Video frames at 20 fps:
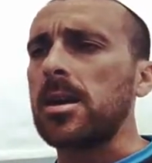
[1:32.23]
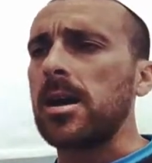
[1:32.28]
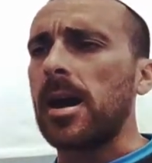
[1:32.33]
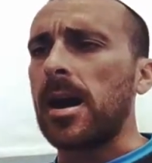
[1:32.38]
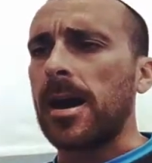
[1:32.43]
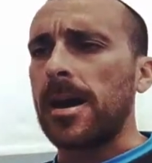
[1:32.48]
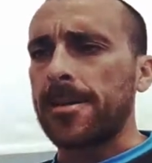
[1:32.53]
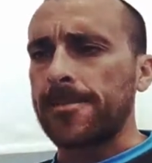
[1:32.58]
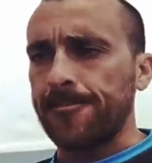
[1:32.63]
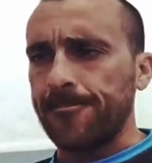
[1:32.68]

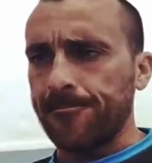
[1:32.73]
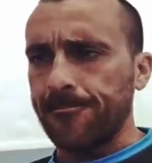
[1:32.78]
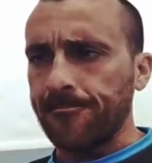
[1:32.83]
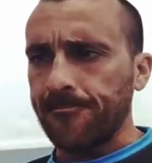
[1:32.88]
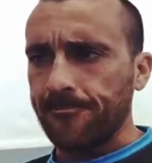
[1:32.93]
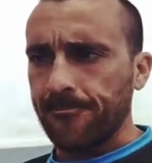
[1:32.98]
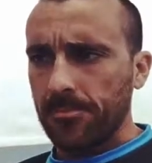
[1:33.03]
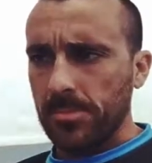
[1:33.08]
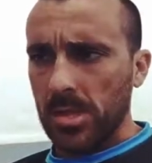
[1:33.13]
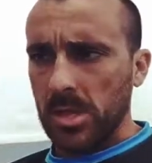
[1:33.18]

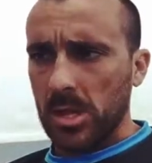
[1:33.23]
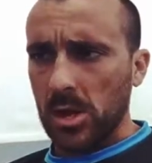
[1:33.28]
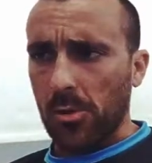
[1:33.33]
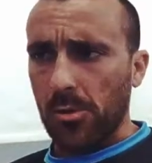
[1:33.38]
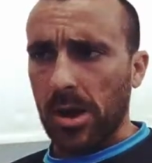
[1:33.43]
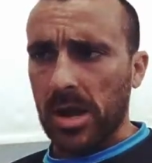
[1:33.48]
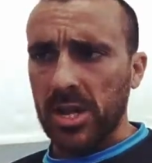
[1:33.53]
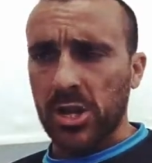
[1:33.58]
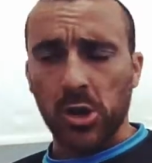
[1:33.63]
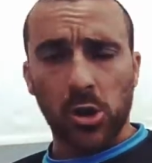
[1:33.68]
So
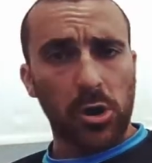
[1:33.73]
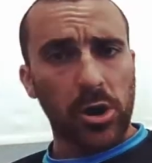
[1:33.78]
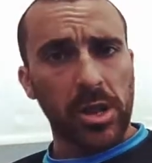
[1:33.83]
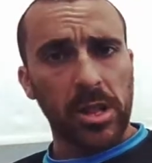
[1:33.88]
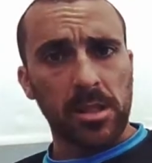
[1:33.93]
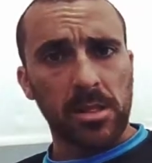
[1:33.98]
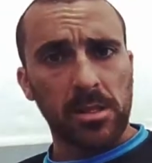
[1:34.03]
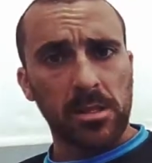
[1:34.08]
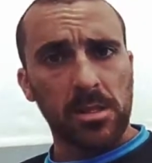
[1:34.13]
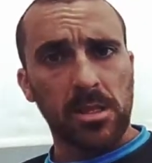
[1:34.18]
I
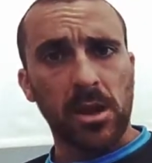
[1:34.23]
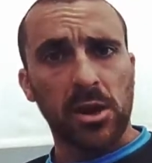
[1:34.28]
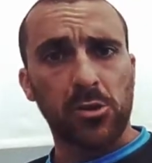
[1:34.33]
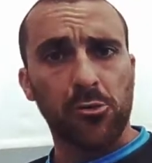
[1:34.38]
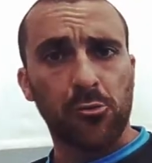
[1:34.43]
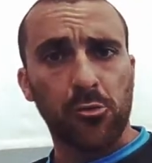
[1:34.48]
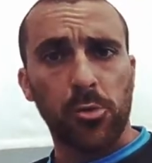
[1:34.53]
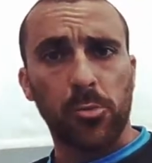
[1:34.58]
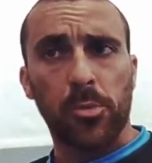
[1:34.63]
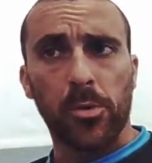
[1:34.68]
joined their
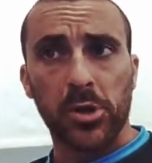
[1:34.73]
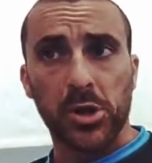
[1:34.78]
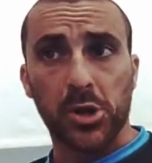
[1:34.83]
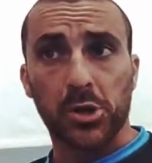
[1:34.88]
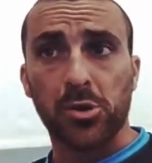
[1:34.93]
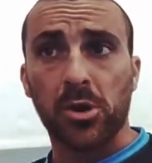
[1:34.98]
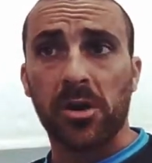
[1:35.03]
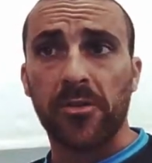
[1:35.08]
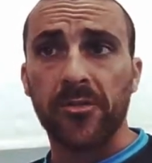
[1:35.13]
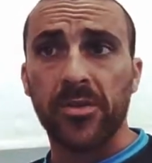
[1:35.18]
group on
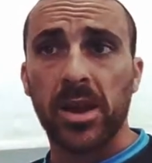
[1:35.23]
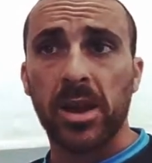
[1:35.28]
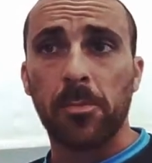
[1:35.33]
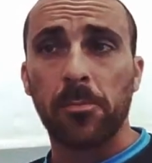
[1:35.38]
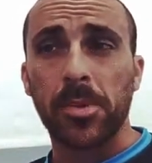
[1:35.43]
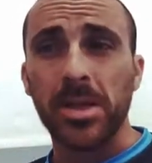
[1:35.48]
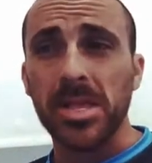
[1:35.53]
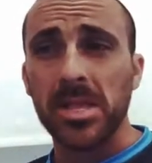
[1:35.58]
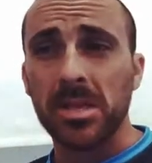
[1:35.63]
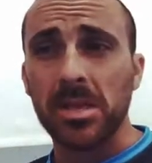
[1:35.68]
Strava
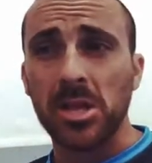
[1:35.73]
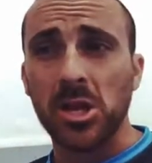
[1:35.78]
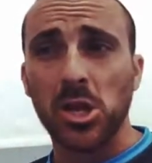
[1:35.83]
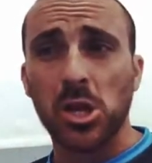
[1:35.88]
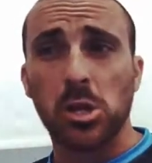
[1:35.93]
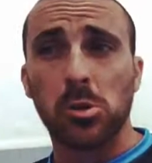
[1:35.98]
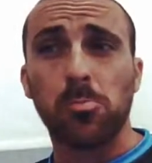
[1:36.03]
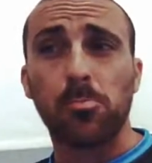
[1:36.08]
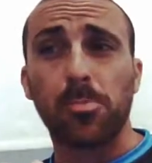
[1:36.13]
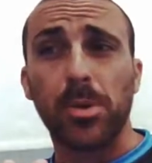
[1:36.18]
and basically
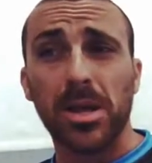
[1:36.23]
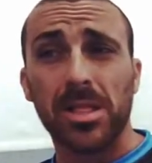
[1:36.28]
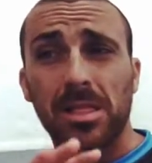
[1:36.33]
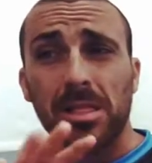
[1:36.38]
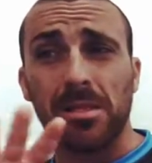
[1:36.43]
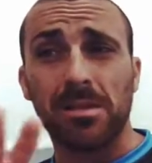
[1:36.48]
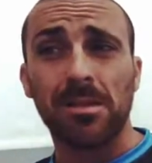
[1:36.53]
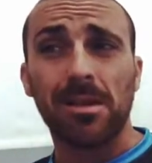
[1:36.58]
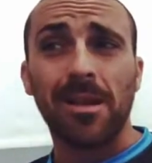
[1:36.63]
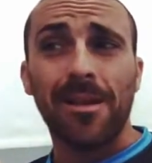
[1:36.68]
just
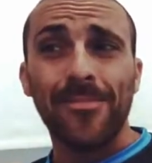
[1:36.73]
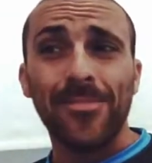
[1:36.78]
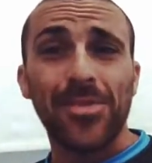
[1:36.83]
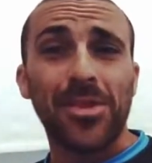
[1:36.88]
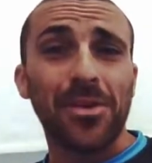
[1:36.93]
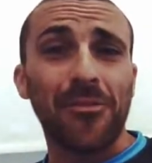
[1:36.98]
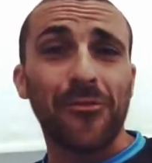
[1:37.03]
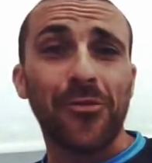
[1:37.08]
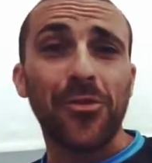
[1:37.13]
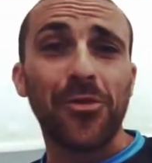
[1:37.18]
picked
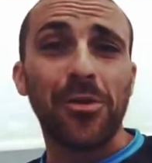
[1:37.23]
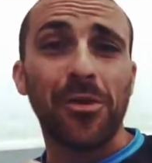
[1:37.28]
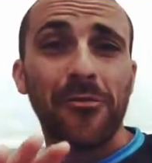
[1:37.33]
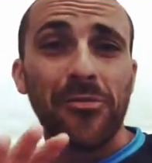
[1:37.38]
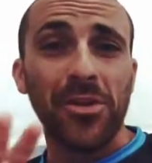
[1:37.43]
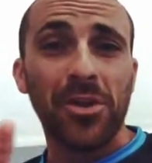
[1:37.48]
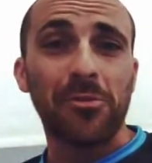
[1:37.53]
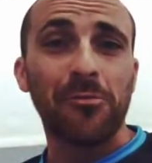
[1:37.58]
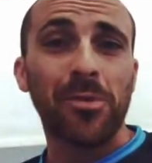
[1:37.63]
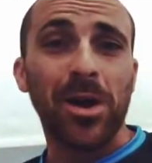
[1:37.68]
a few
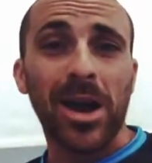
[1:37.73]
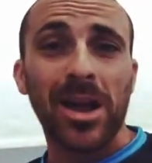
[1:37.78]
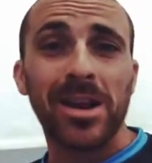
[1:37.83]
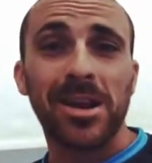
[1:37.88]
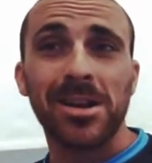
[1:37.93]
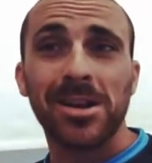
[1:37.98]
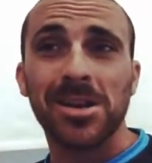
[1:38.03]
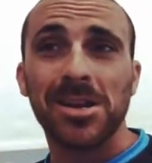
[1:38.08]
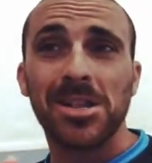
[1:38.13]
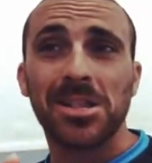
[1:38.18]
of their
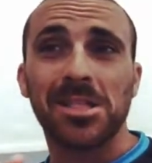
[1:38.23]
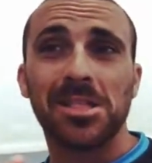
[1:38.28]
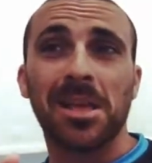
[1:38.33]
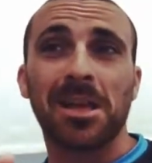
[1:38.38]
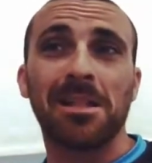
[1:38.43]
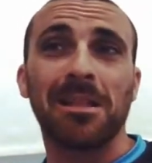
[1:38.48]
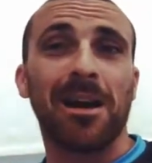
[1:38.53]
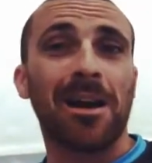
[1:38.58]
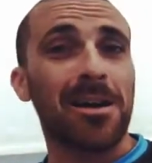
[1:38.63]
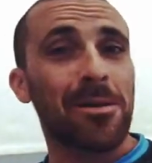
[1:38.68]
riders
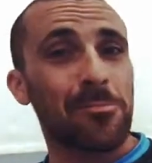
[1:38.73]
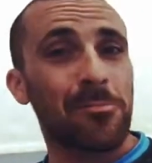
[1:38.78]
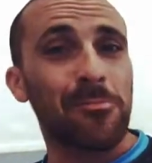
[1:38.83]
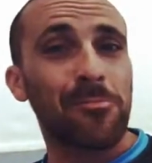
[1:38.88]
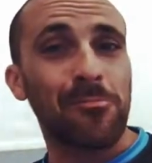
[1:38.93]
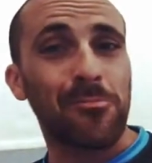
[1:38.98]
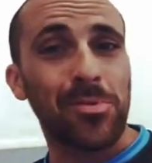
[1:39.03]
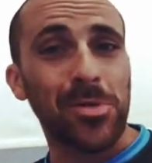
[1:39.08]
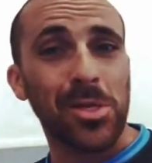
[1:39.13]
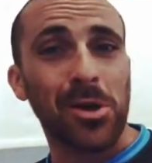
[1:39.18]
that are
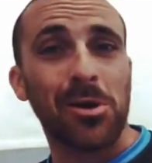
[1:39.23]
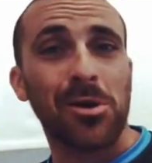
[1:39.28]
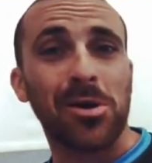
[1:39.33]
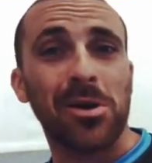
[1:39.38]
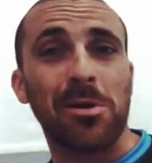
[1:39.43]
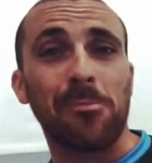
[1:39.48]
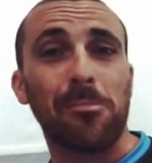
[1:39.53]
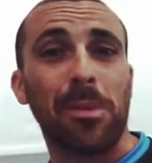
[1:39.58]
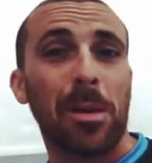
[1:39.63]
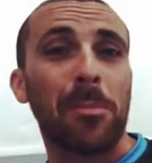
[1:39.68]

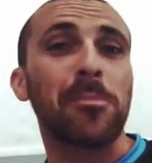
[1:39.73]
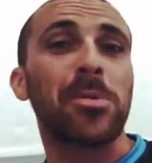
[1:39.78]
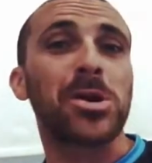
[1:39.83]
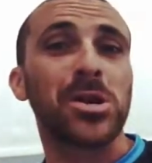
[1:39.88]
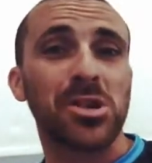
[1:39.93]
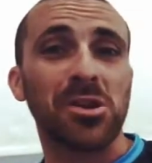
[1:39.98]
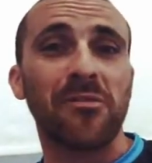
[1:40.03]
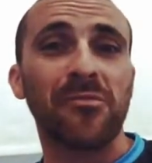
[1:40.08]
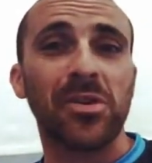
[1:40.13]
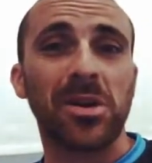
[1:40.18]

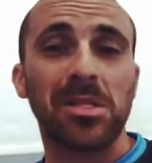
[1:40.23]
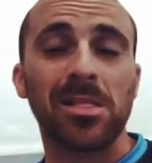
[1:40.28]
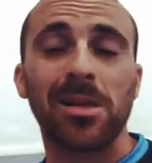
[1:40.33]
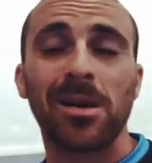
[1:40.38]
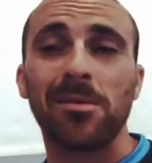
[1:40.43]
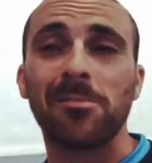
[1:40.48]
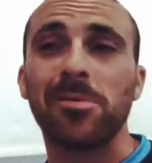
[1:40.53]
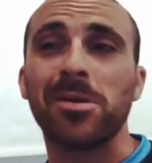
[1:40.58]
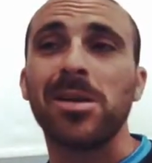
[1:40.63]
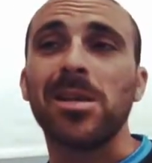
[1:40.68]
members of the
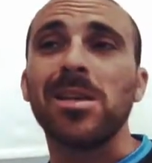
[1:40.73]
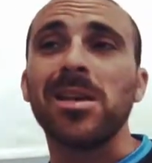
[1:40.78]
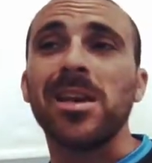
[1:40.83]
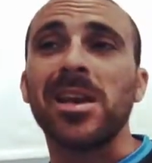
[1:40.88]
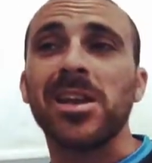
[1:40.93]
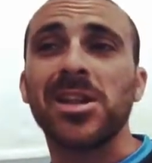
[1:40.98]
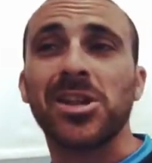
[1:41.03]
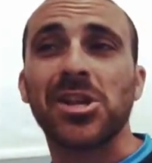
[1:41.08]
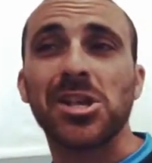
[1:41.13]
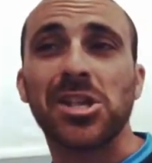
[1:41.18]
club,
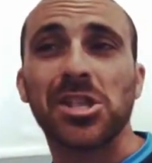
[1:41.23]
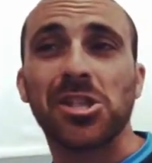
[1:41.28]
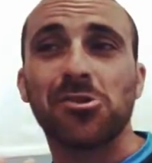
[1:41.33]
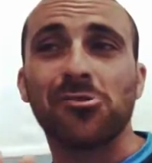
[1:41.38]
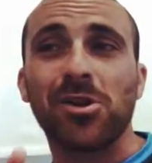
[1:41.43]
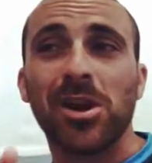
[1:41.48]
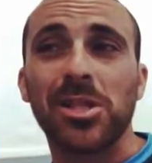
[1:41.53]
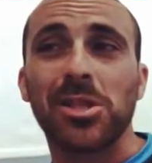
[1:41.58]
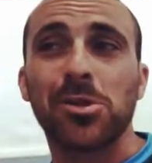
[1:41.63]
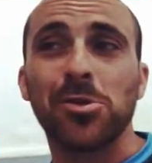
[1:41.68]
and just
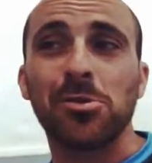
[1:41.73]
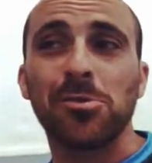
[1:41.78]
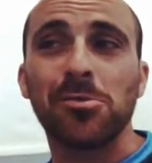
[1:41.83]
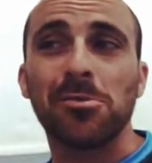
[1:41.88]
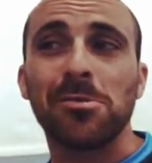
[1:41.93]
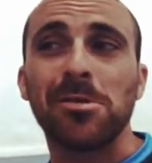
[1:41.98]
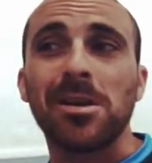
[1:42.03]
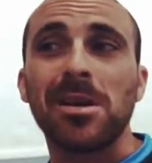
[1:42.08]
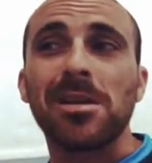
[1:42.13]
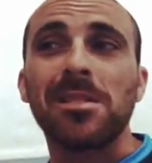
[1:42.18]
try
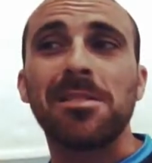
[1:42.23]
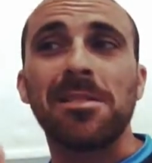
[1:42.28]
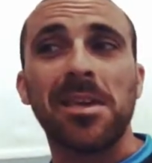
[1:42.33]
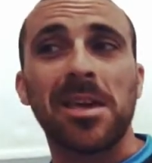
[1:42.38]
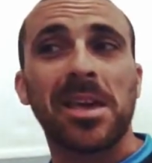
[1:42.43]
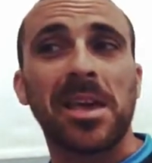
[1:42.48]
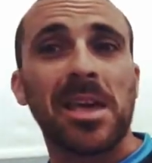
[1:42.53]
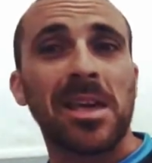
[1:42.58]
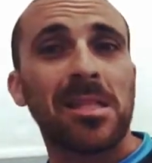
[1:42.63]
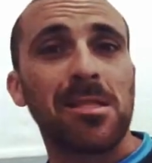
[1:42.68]
to
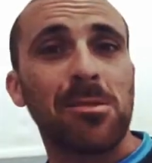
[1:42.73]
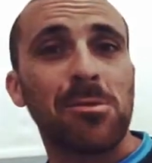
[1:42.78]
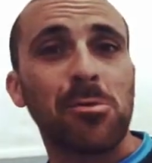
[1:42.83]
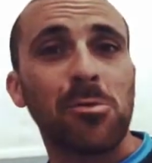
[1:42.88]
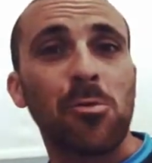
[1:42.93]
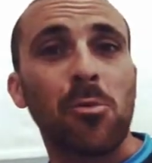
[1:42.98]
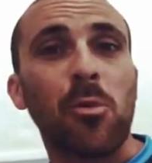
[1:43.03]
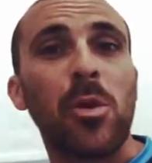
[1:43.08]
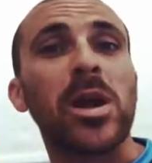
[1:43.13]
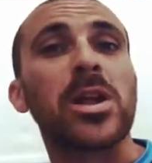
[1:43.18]
dig
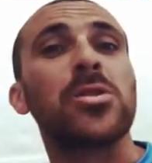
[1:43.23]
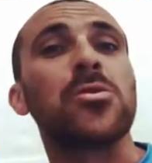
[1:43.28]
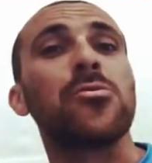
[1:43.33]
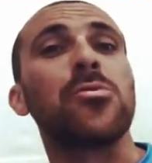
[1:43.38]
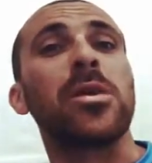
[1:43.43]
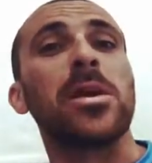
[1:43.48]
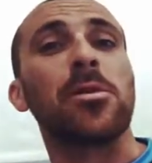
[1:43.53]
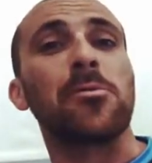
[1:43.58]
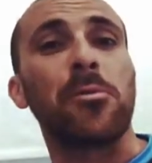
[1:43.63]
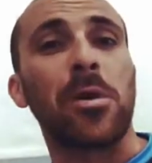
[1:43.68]
into where do
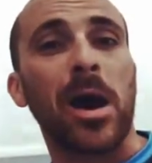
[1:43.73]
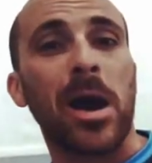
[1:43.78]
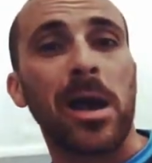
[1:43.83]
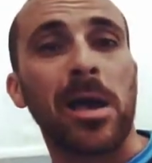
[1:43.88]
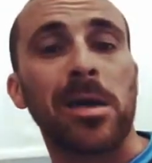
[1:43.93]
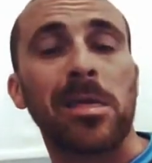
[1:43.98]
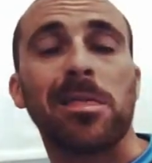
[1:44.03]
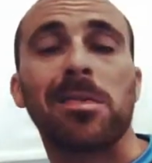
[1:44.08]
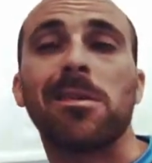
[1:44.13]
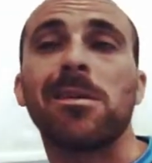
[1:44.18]
they
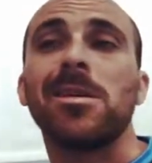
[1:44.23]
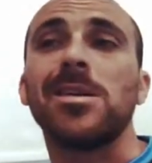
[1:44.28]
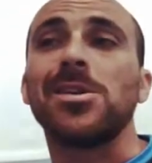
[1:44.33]
ride.